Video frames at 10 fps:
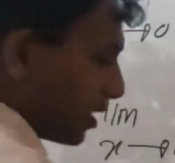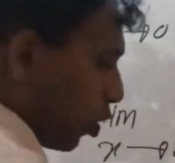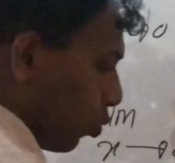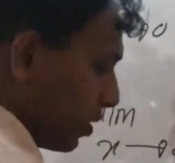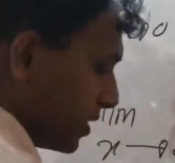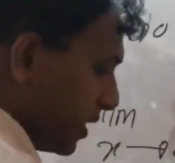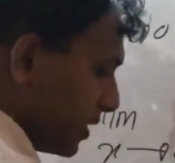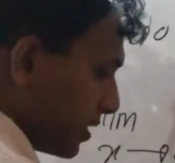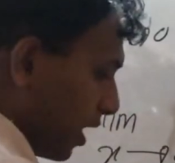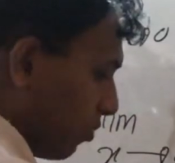over
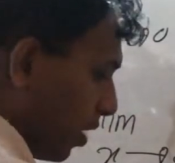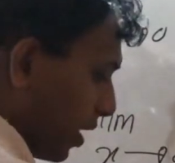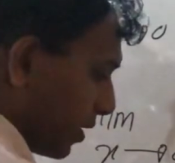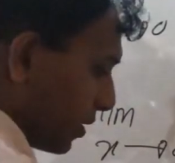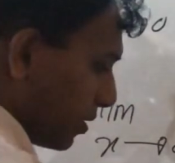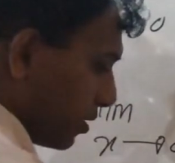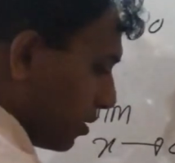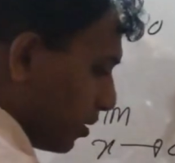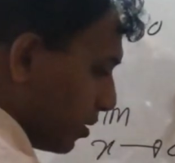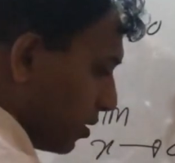theta 1.
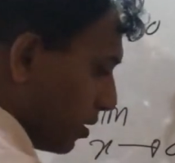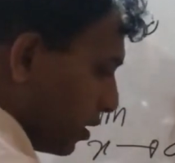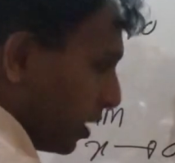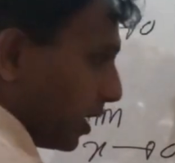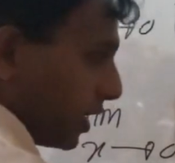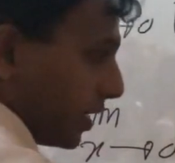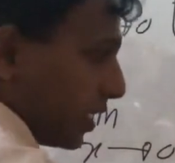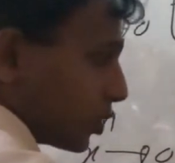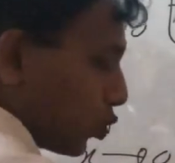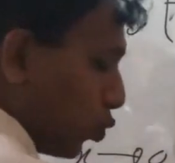
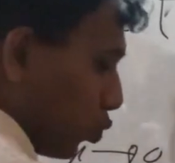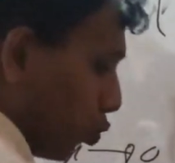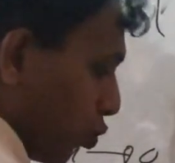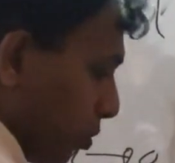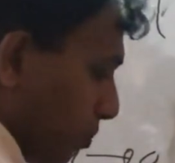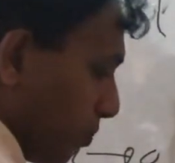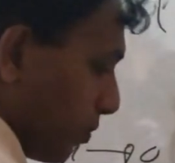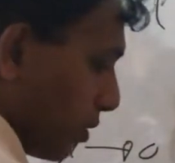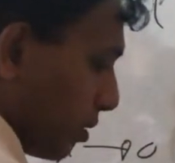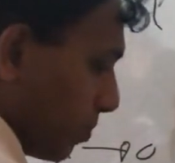Here 2.
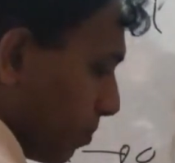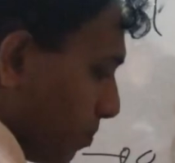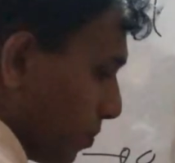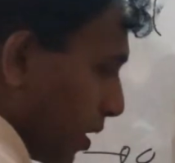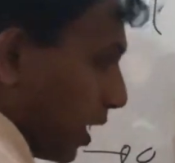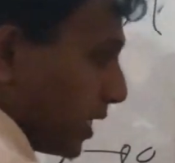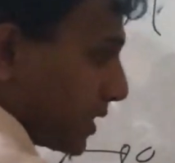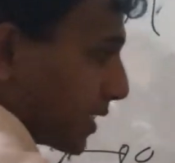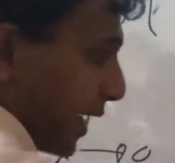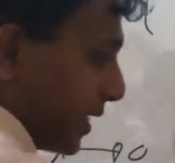
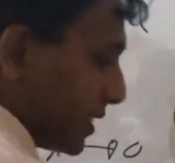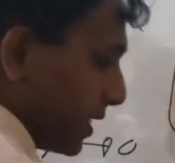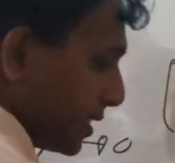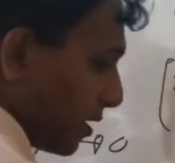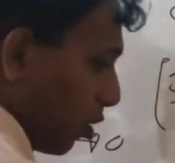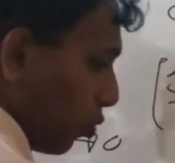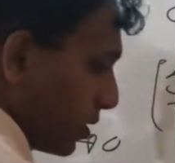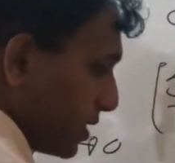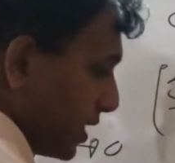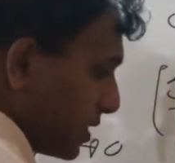Sin theta over
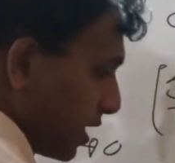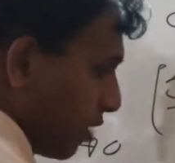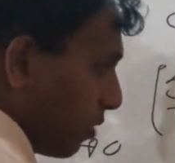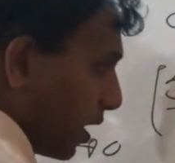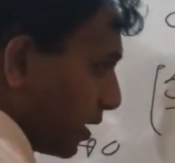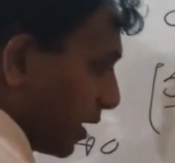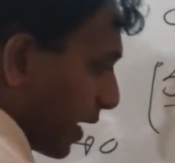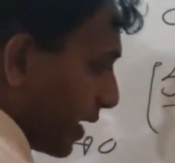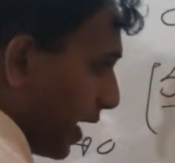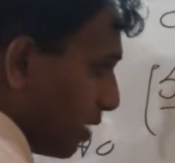theta 1.
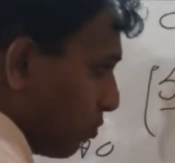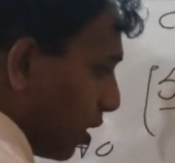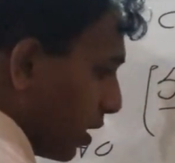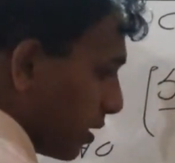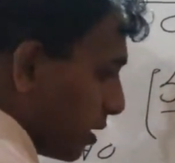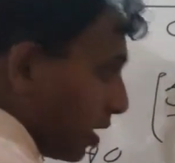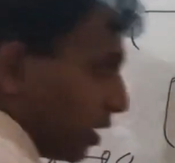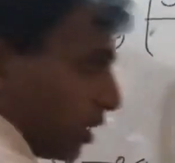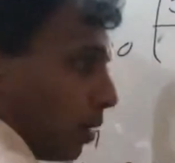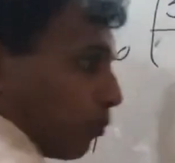Again 1.
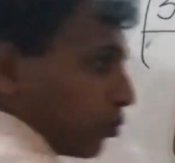Put